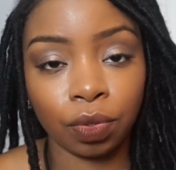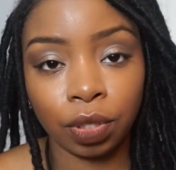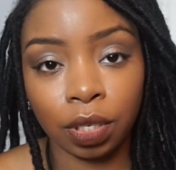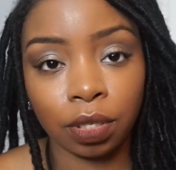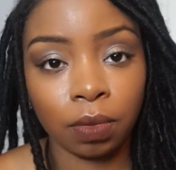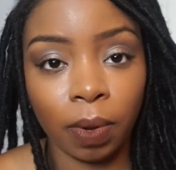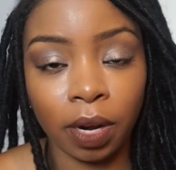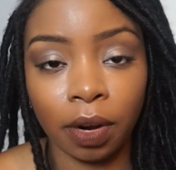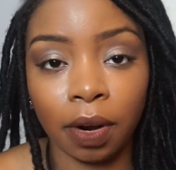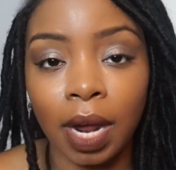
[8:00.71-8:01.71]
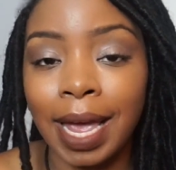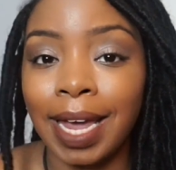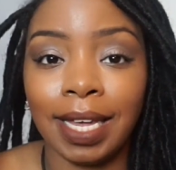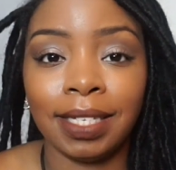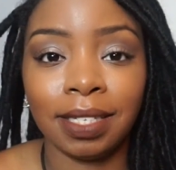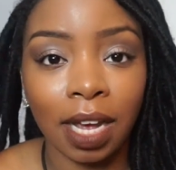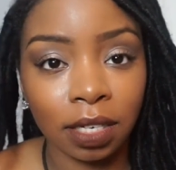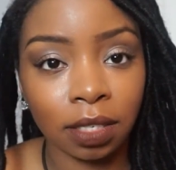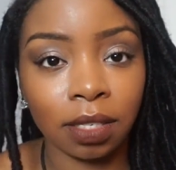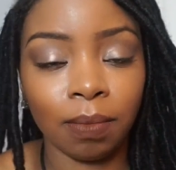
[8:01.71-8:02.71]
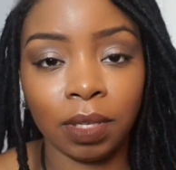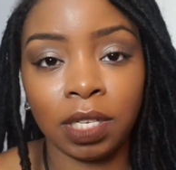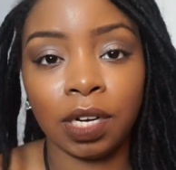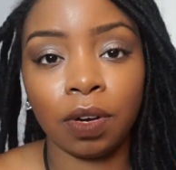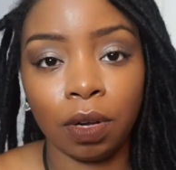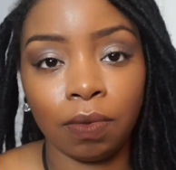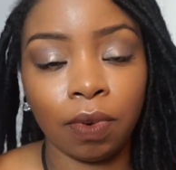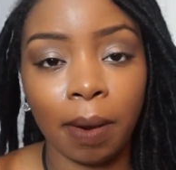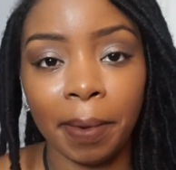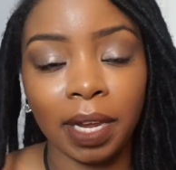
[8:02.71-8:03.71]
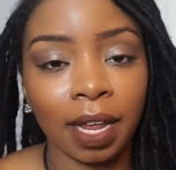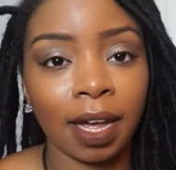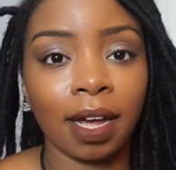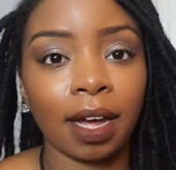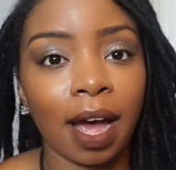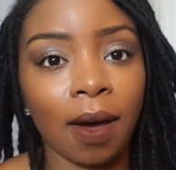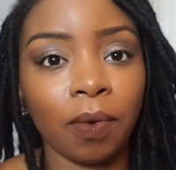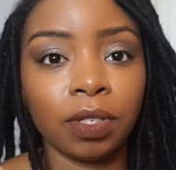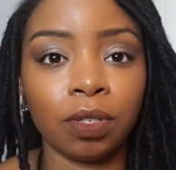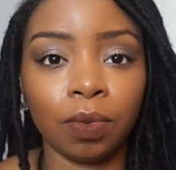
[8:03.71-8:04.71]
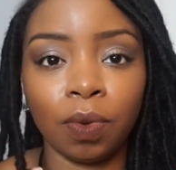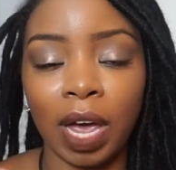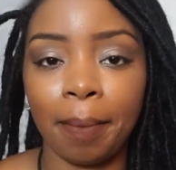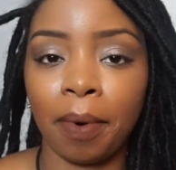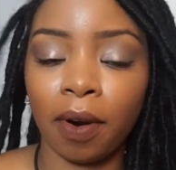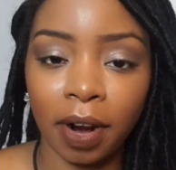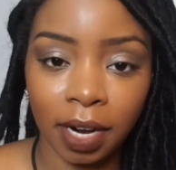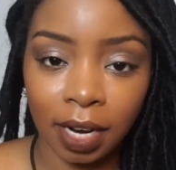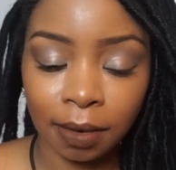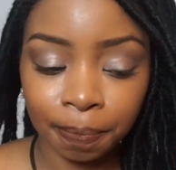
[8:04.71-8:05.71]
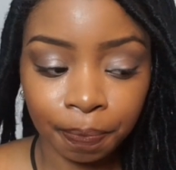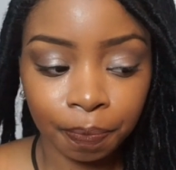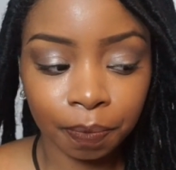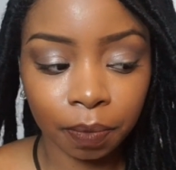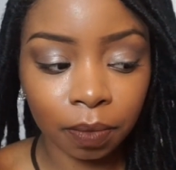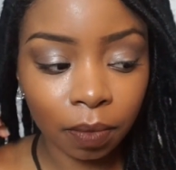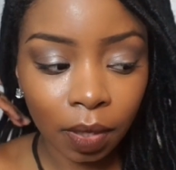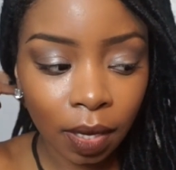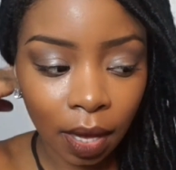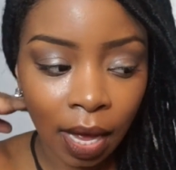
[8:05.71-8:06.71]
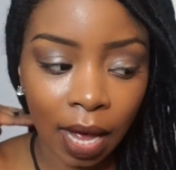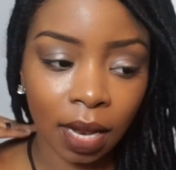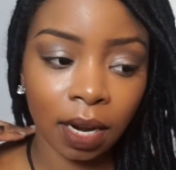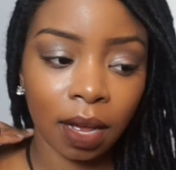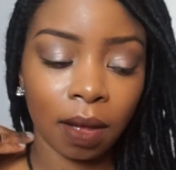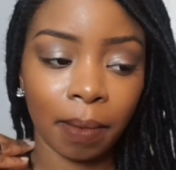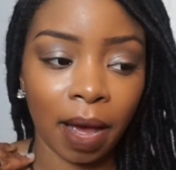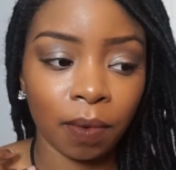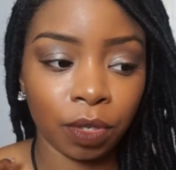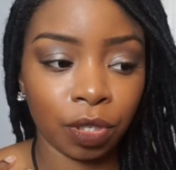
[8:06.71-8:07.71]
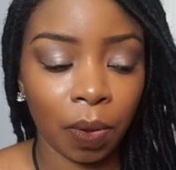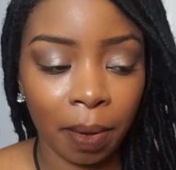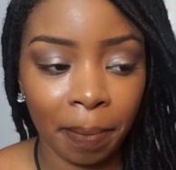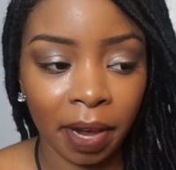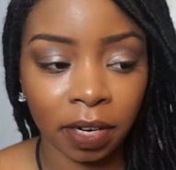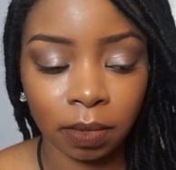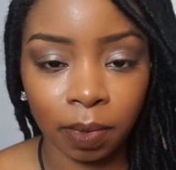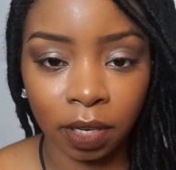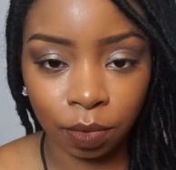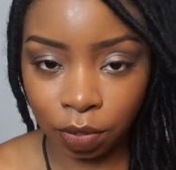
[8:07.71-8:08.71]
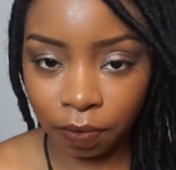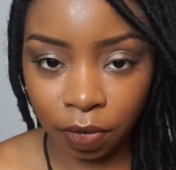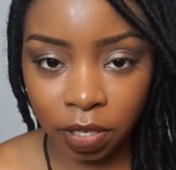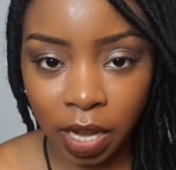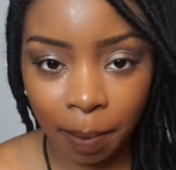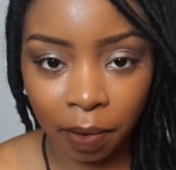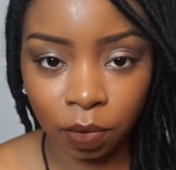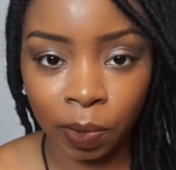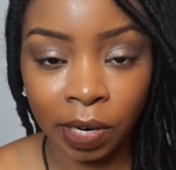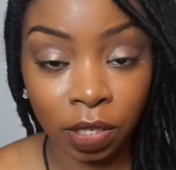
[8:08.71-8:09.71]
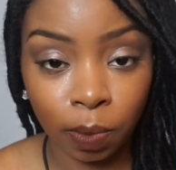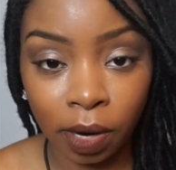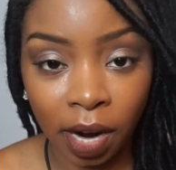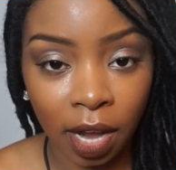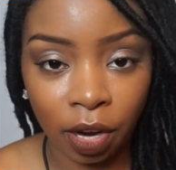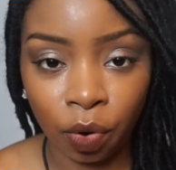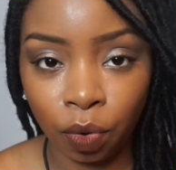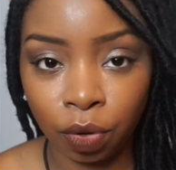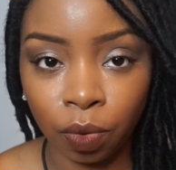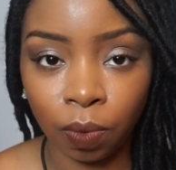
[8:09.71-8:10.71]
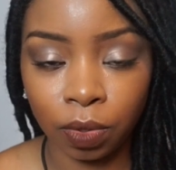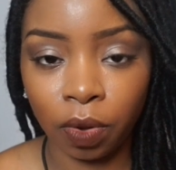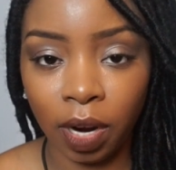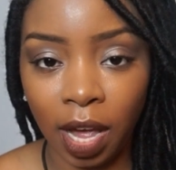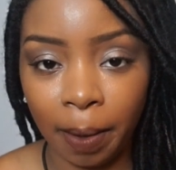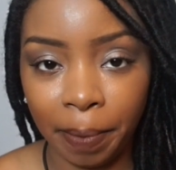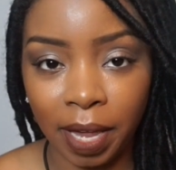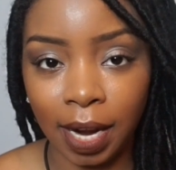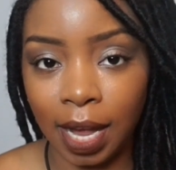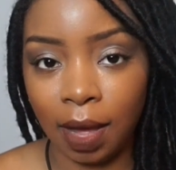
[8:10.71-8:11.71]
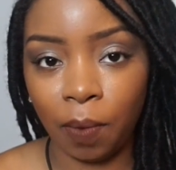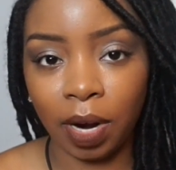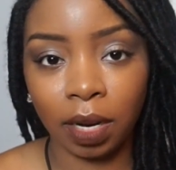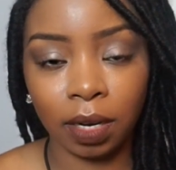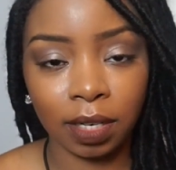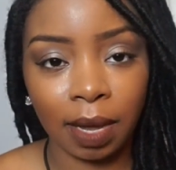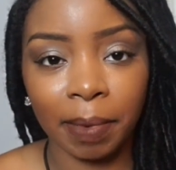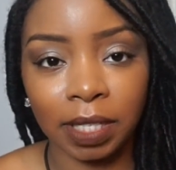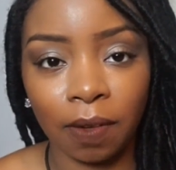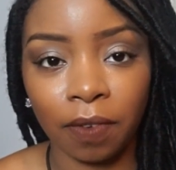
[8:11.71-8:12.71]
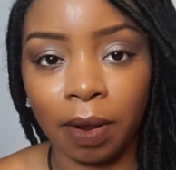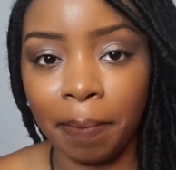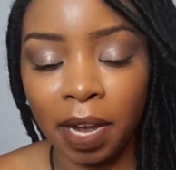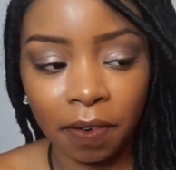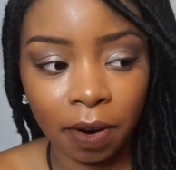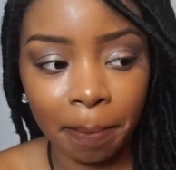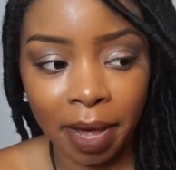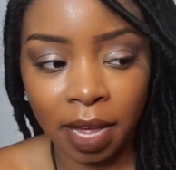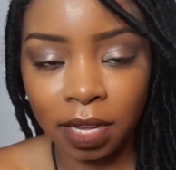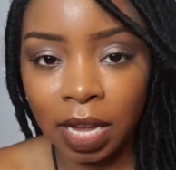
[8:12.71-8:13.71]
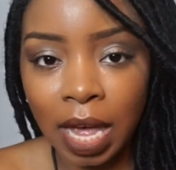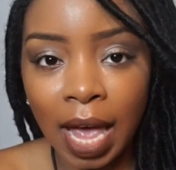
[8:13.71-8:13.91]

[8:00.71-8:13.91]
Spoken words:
onto your sweater and snatches the material from it. Like, I went to a party and I was so embarrassed because it was the first time I was wearing a sweater. I had no clue what was going to happen, and when I looked at myself in the mirror,